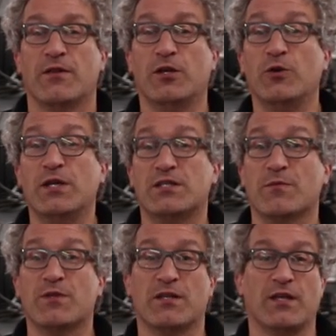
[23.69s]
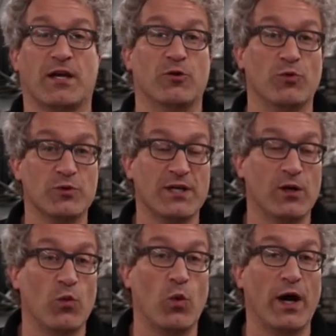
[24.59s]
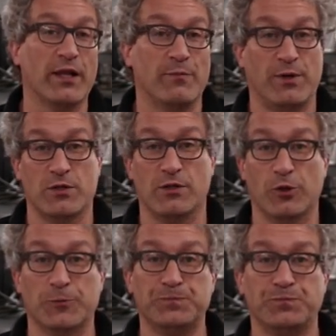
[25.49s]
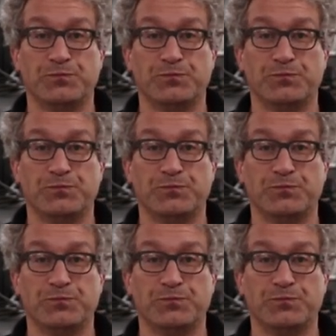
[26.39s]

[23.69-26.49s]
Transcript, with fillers: then you need something that can rotate while it bears a load.